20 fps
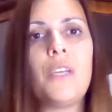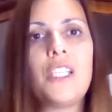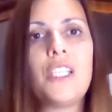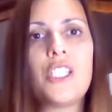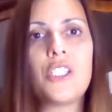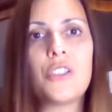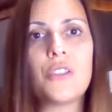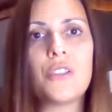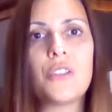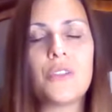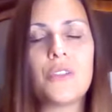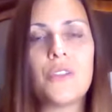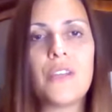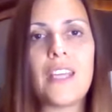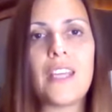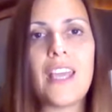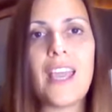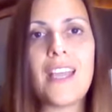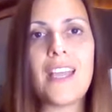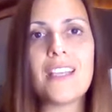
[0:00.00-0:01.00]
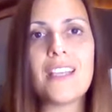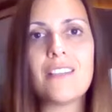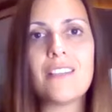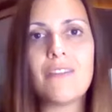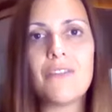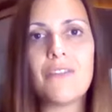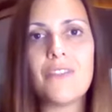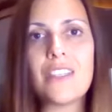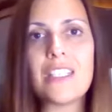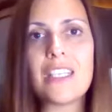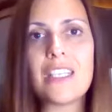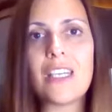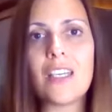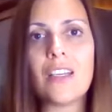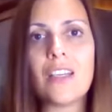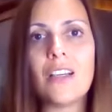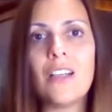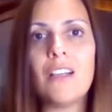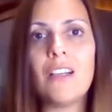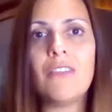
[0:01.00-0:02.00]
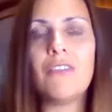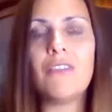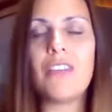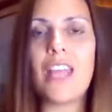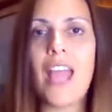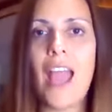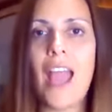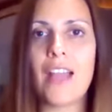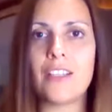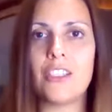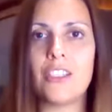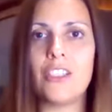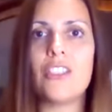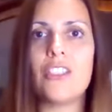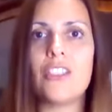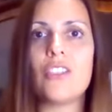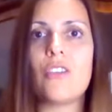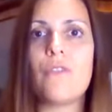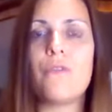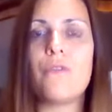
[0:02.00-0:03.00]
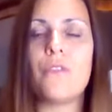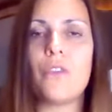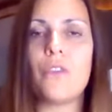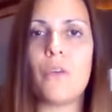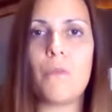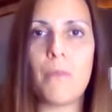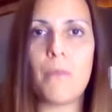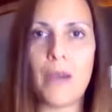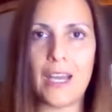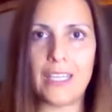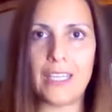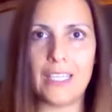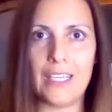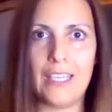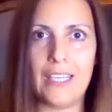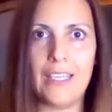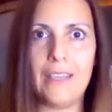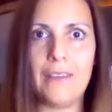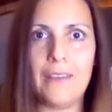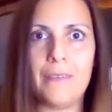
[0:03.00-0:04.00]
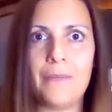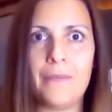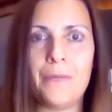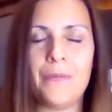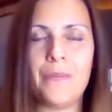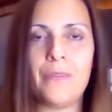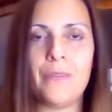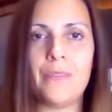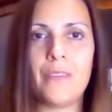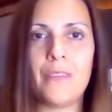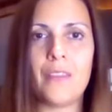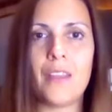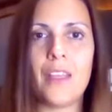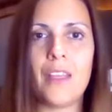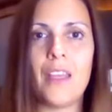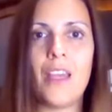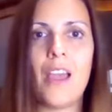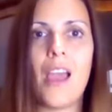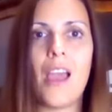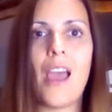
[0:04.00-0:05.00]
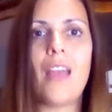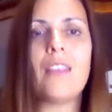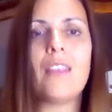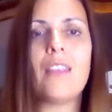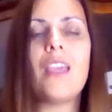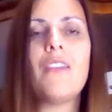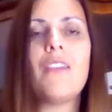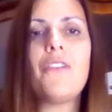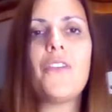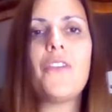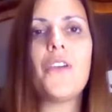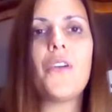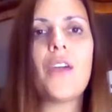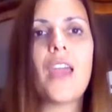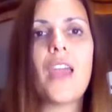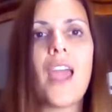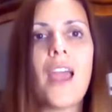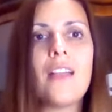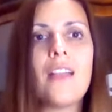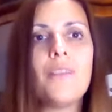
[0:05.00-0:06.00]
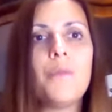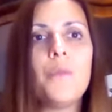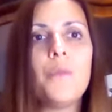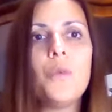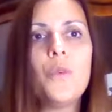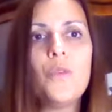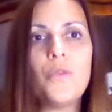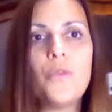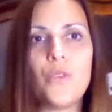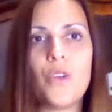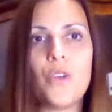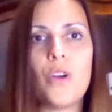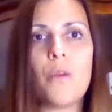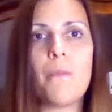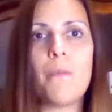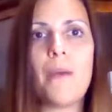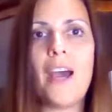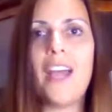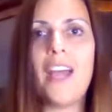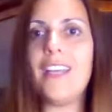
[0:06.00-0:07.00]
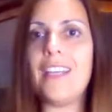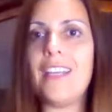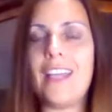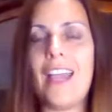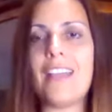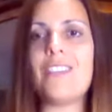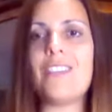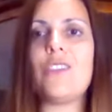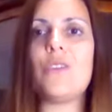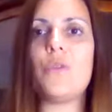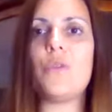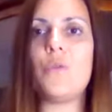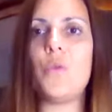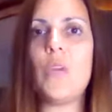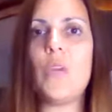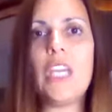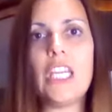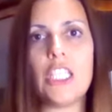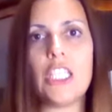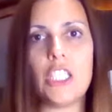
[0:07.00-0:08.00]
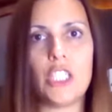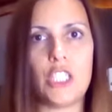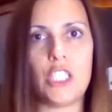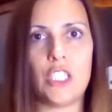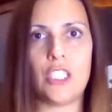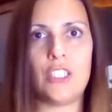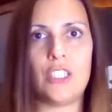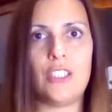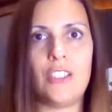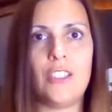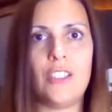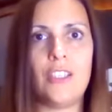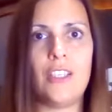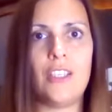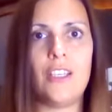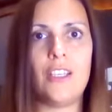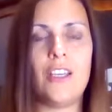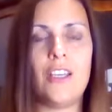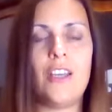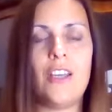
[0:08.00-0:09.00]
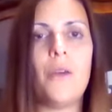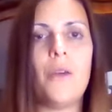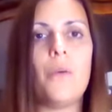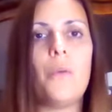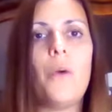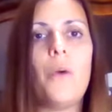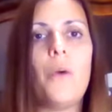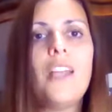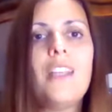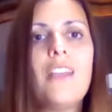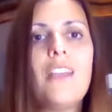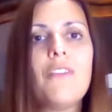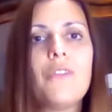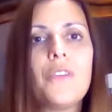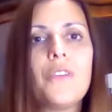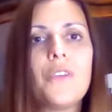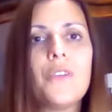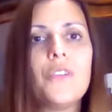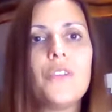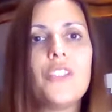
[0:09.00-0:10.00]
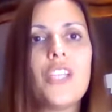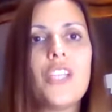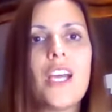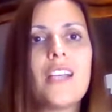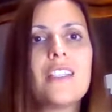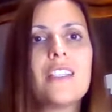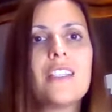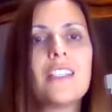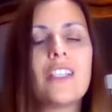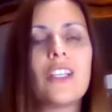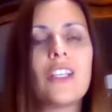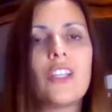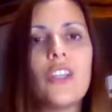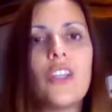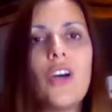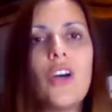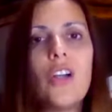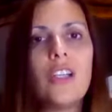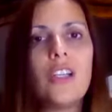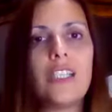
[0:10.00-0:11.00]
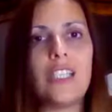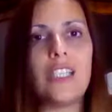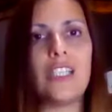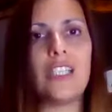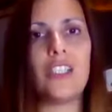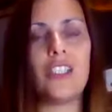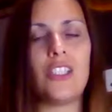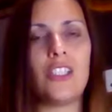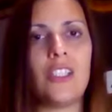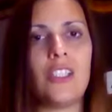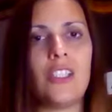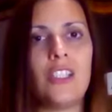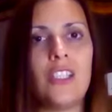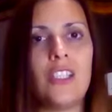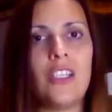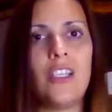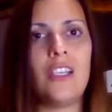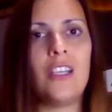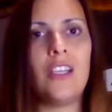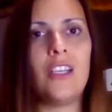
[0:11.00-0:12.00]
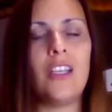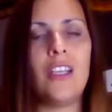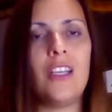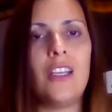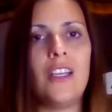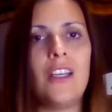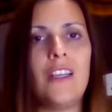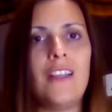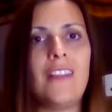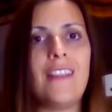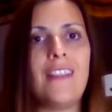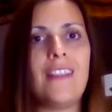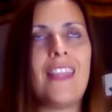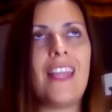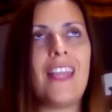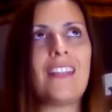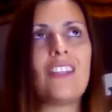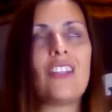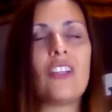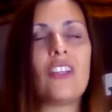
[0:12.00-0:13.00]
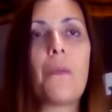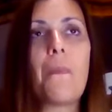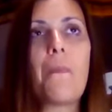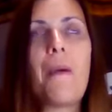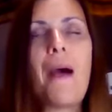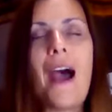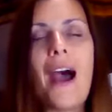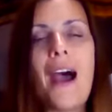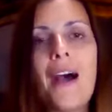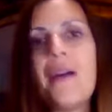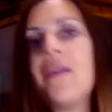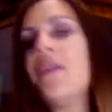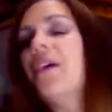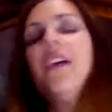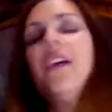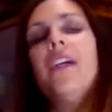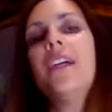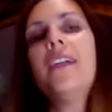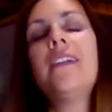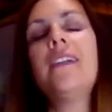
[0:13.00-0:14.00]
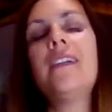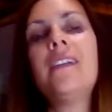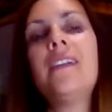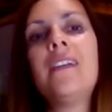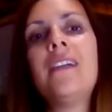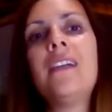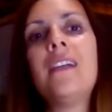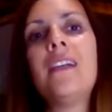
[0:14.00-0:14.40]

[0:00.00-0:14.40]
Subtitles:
which creates physical reactions of your body. And if you can move your body as you wish, what if you just acknowledge that your power